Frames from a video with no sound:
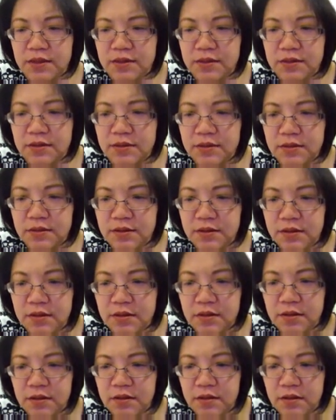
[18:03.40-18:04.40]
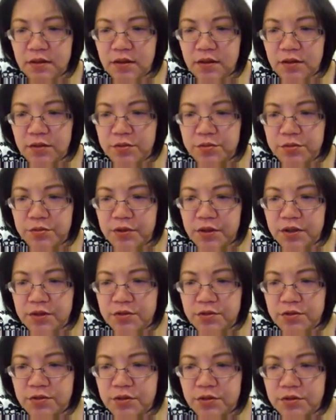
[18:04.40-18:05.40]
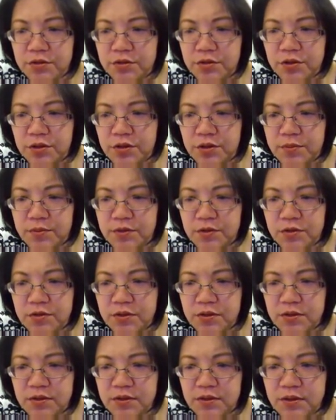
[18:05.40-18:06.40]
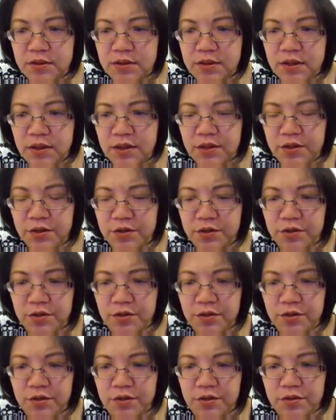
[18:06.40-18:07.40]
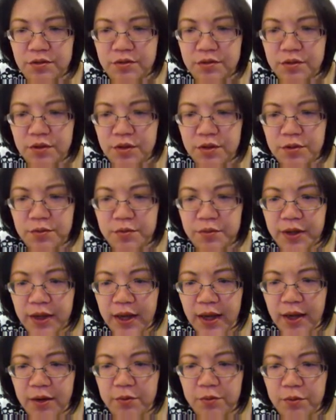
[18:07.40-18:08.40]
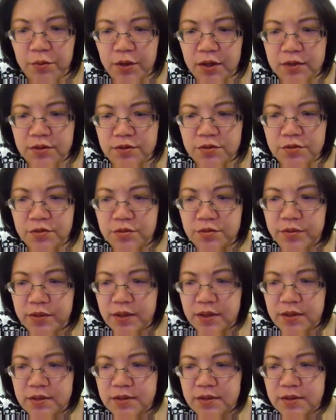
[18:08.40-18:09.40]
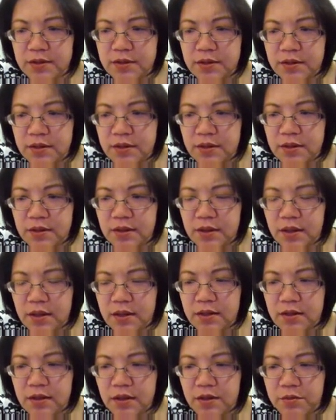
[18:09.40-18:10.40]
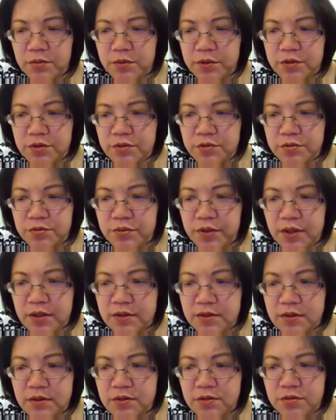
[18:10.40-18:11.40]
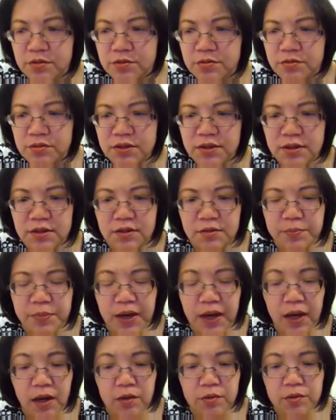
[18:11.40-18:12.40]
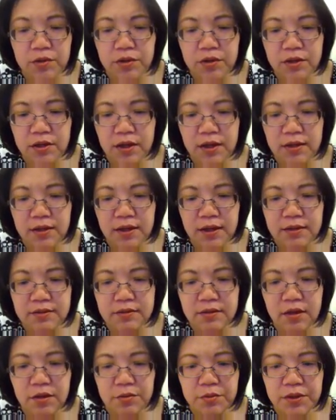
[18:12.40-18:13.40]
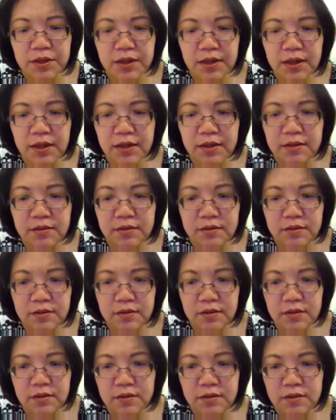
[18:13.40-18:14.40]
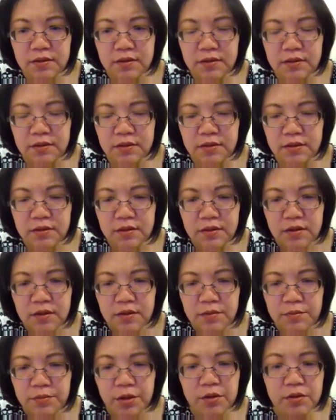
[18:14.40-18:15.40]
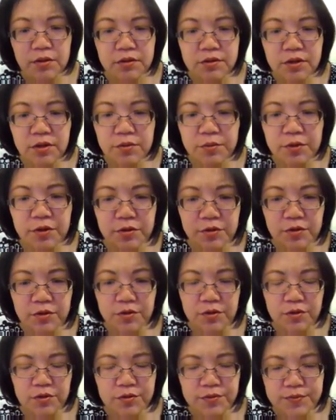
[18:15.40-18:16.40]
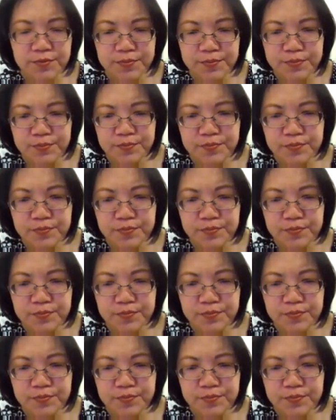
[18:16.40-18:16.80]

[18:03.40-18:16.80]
is the original term. So this is the linear kernel. We add 1 to it, and then we just raise it to D's power, and that's how we get the polynomial kernel.